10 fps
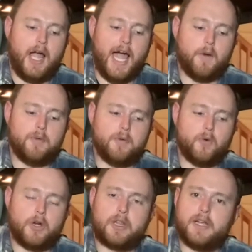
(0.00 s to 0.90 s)
I would be
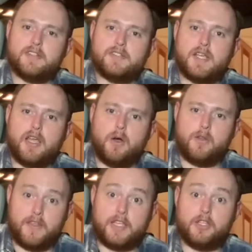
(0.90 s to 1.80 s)
more inclined to say, oh,
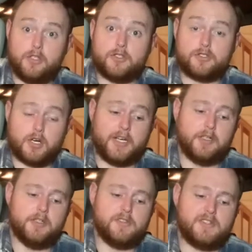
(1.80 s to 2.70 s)
thank you, you're trying
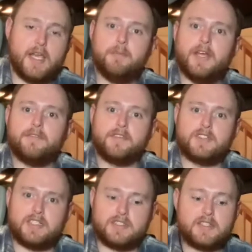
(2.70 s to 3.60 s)
to set me up for
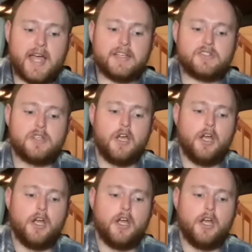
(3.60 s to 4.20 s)
success,